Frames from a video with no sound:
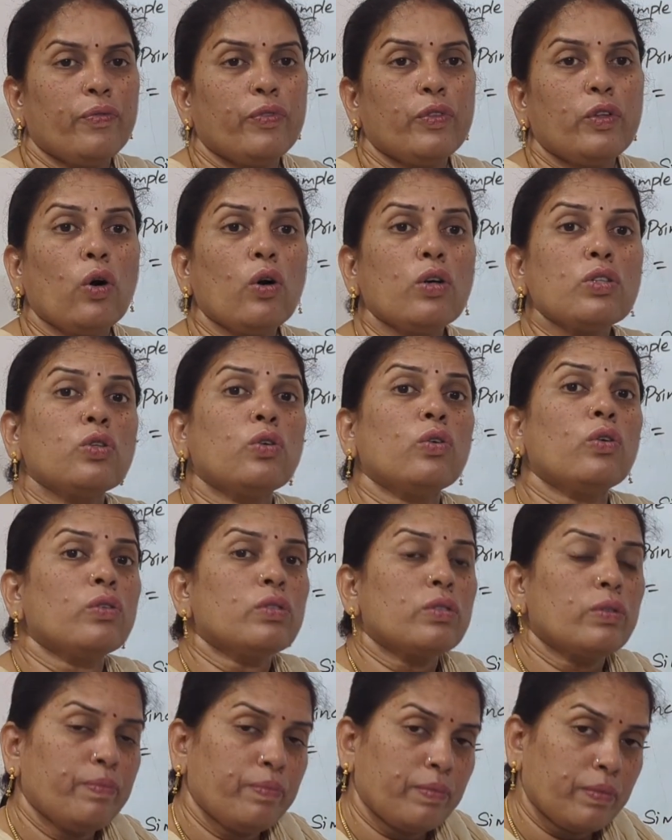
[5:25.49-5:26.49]
Those who
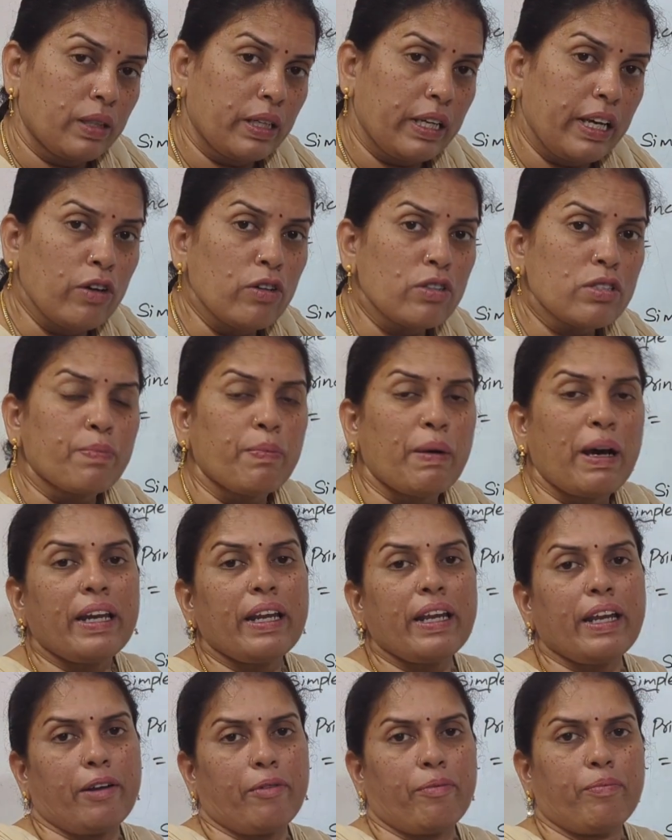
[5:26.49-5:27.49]
gives
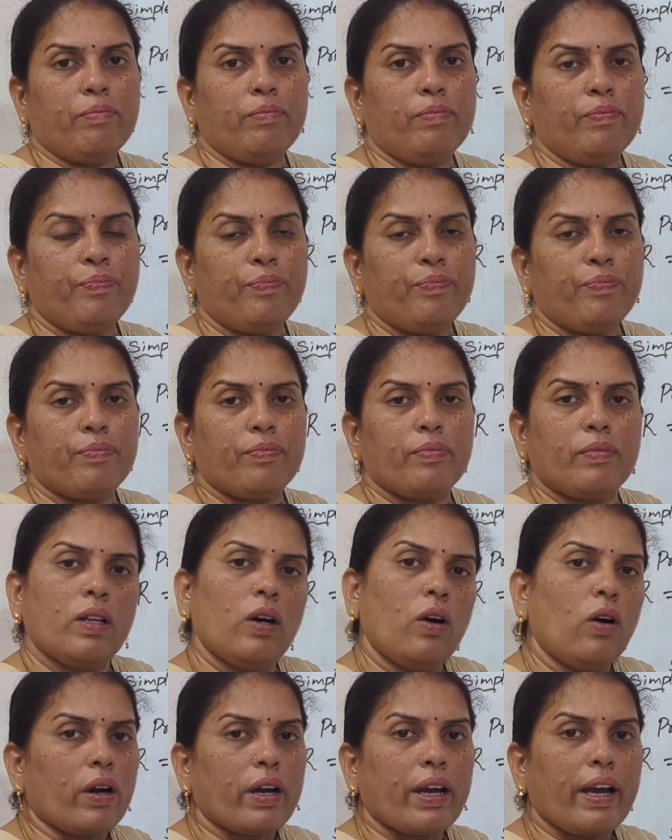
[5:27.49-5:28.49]
money.
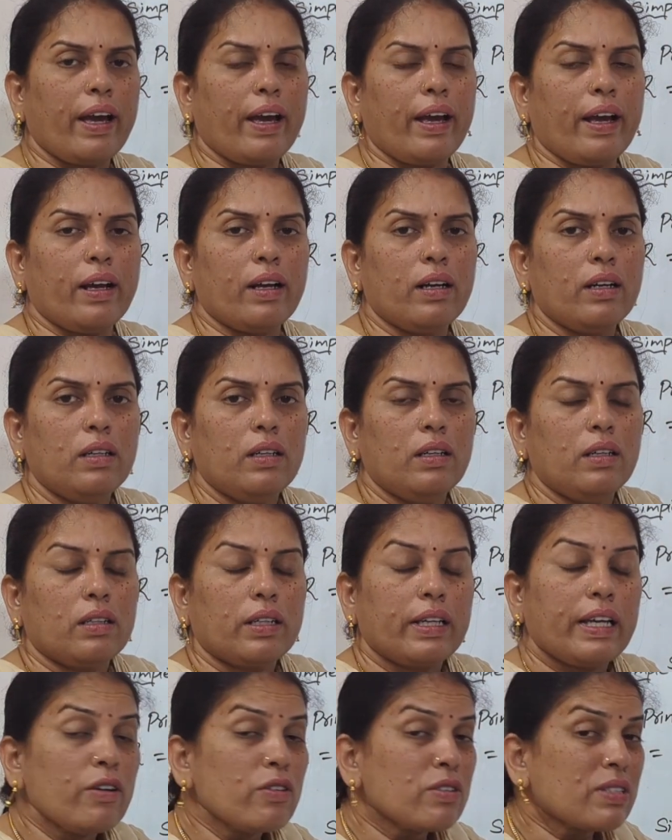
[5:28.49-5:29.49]
Okay.
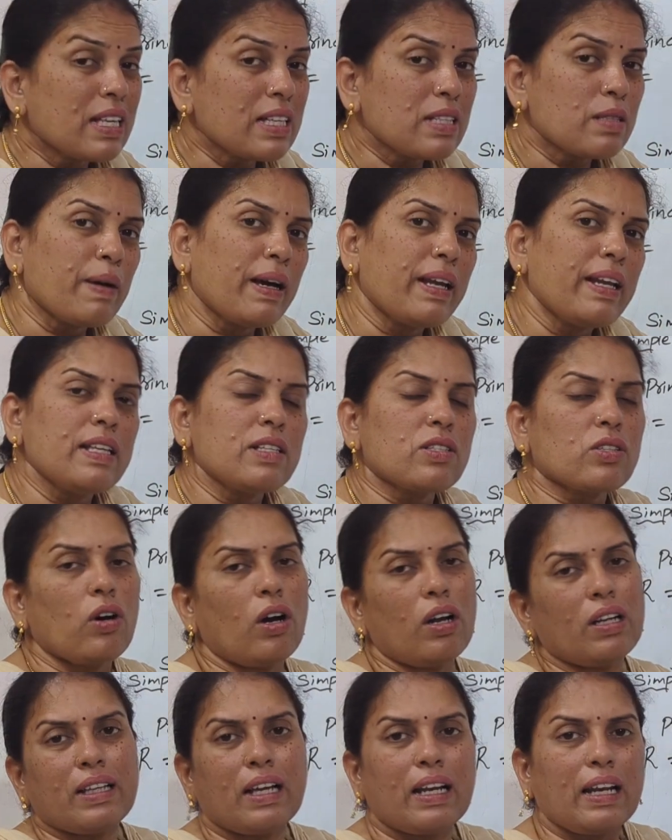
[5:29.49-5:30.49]
Gives us money is
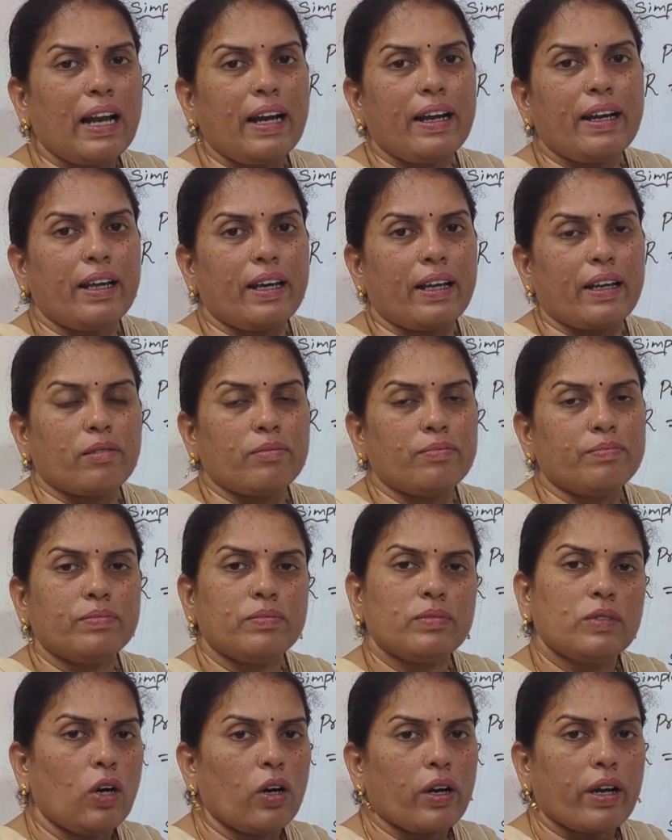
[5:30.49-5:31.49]
called the lender.
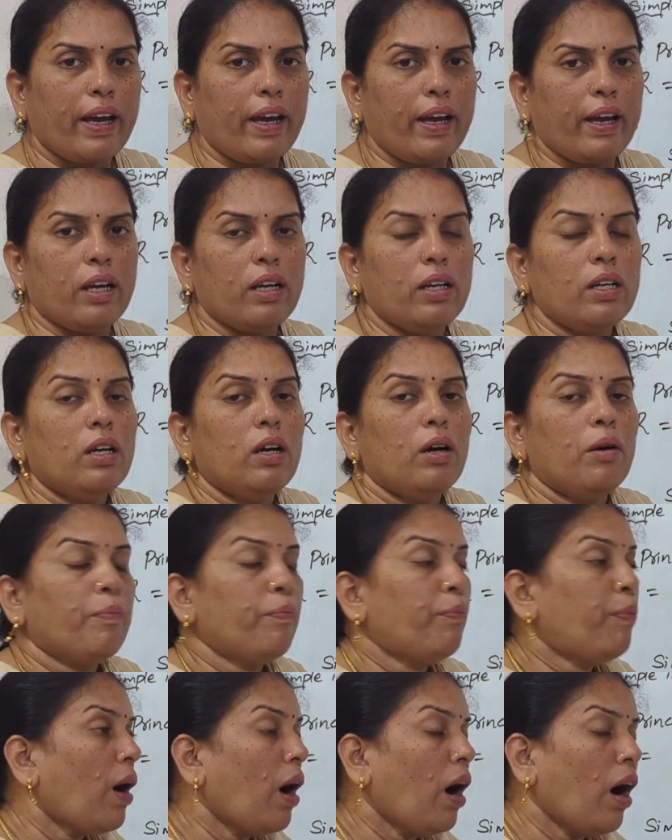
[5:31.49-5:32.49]
Okay.
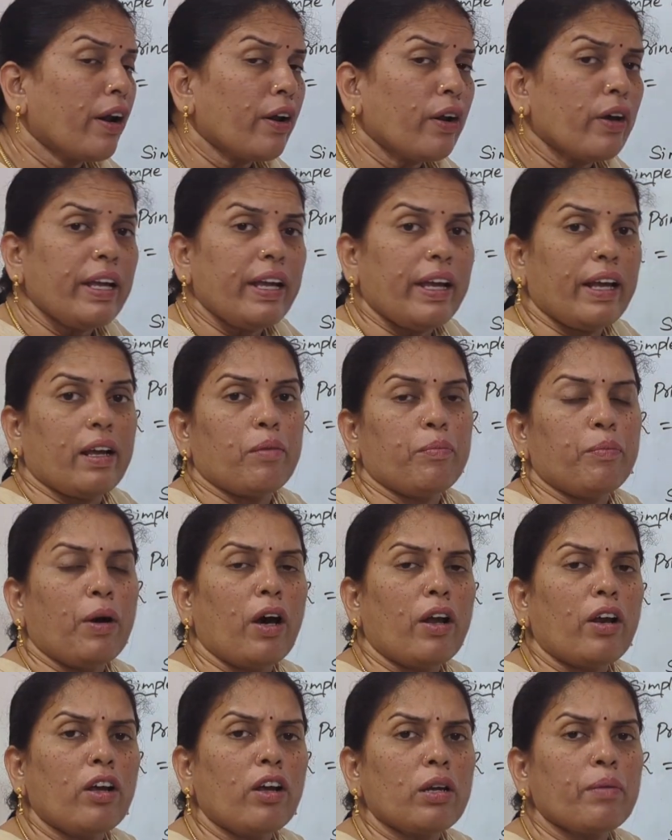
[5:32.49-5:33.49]
Borrowing
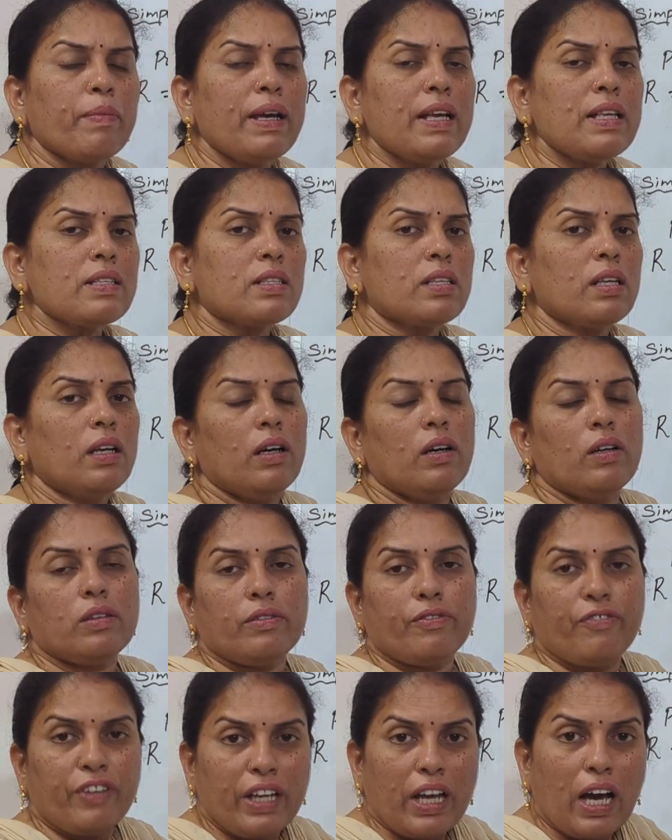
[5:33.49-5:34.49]
means
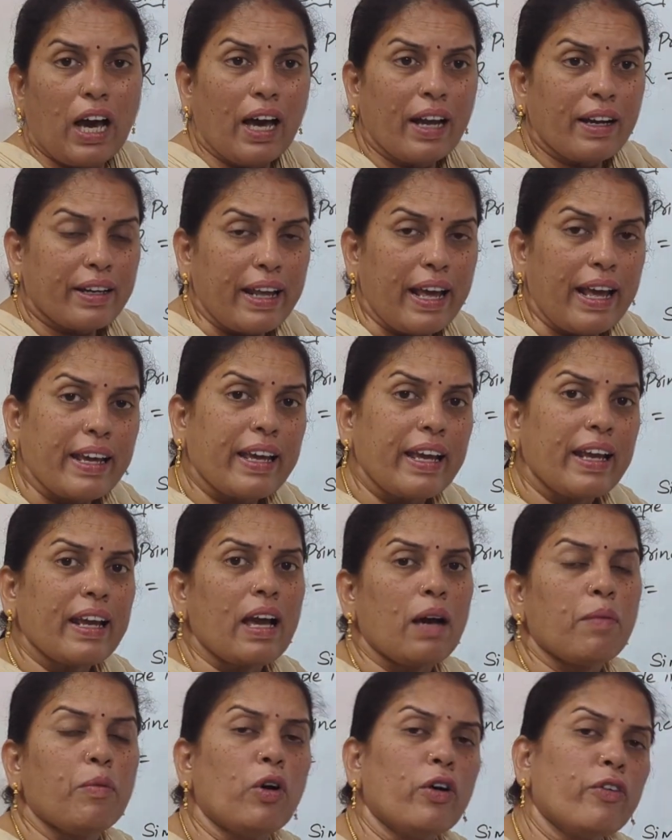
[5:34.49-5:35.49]
we are taking
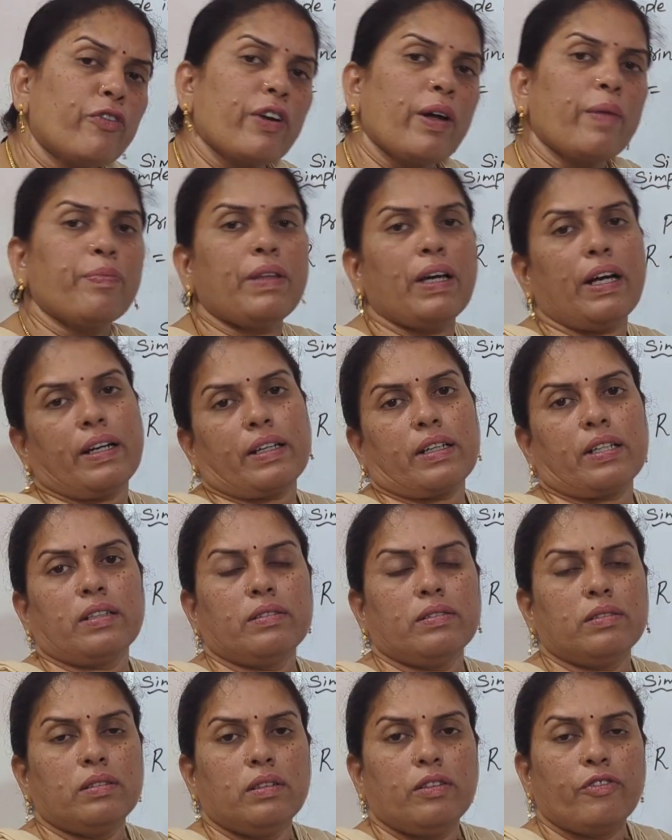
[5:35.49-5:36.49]
amount from
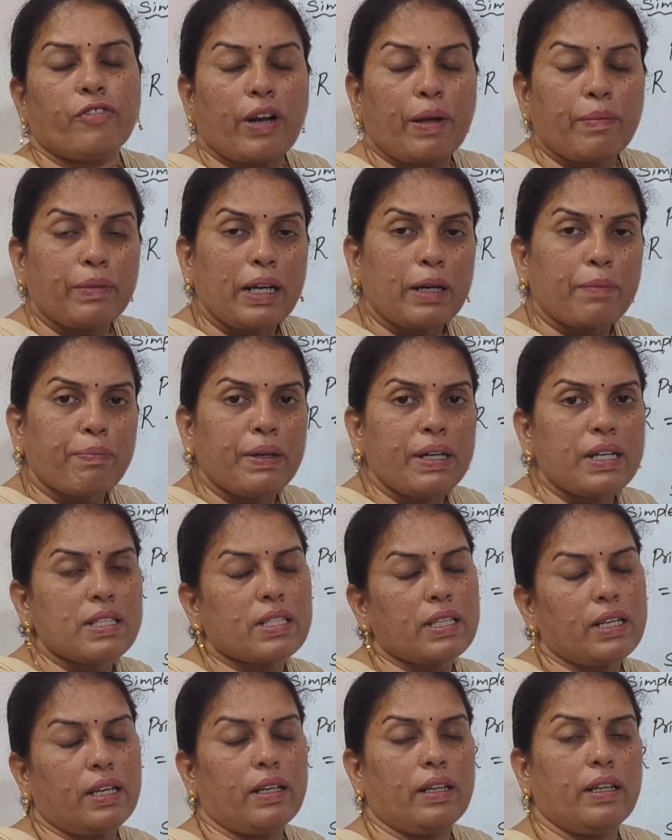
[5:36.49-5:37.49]
that
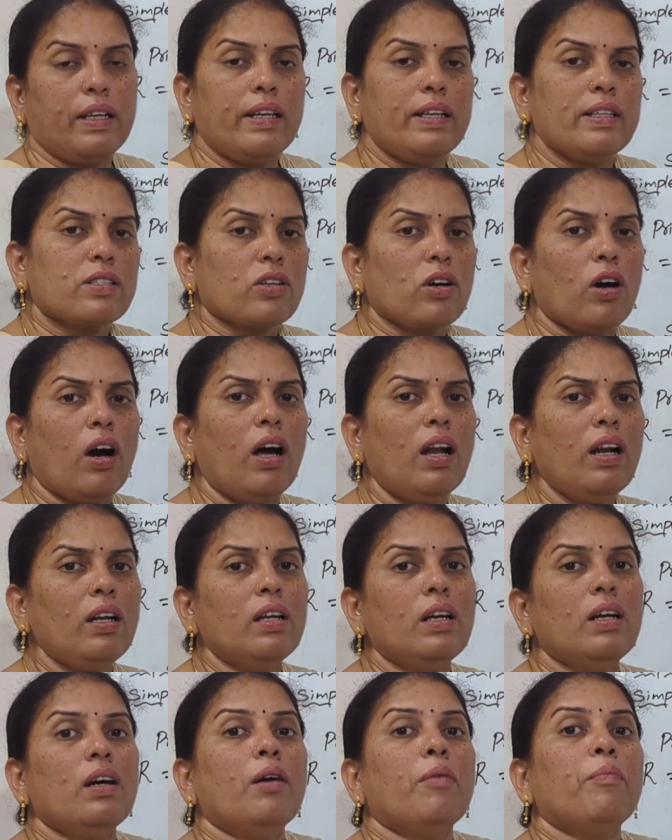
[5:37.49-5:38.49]
person is called
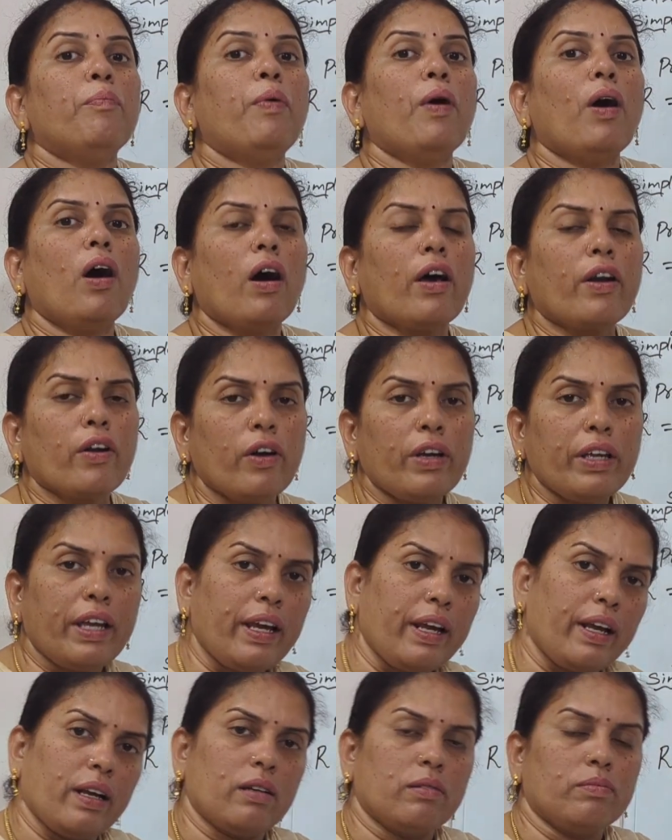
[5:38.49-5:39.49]

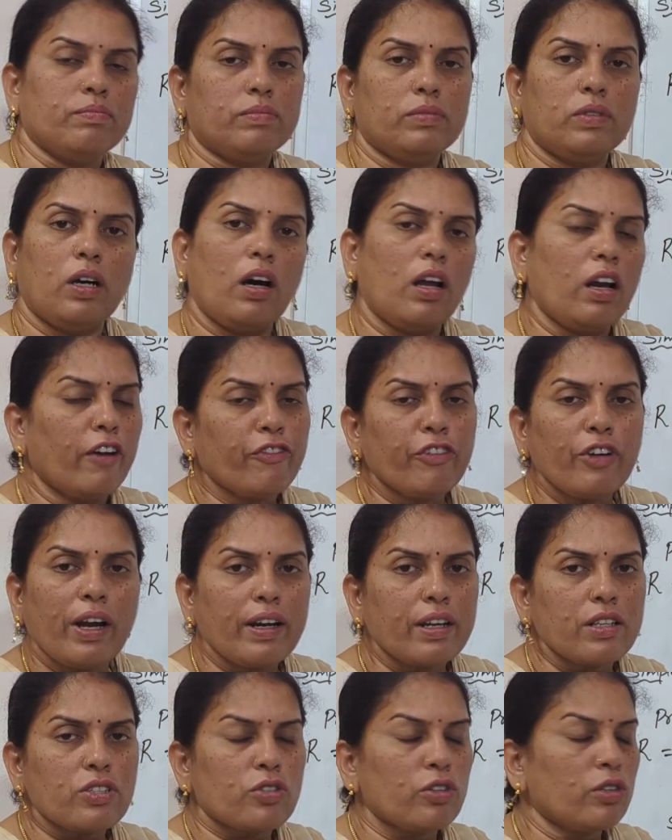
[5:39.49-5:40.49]
borrowing. All of you
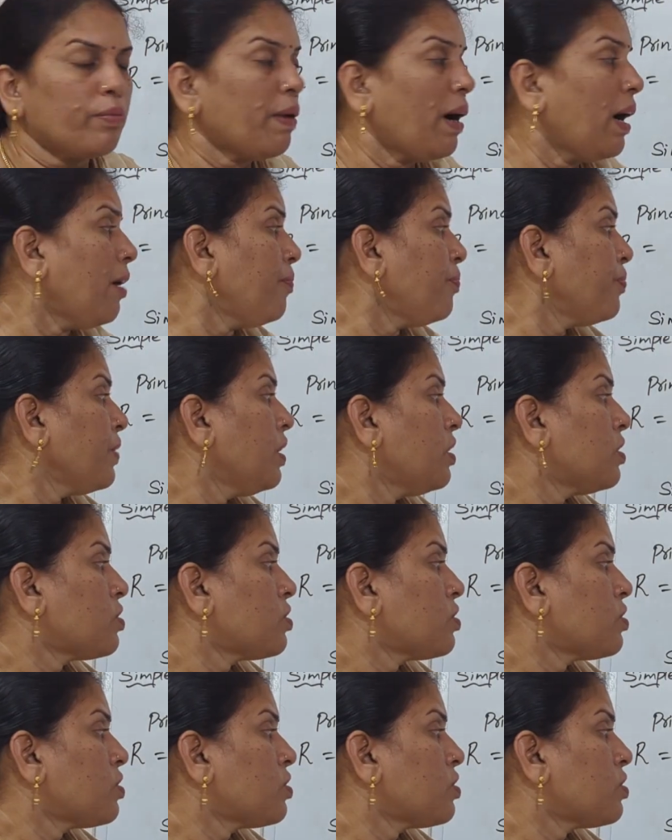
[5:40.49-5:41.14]
understood, ma?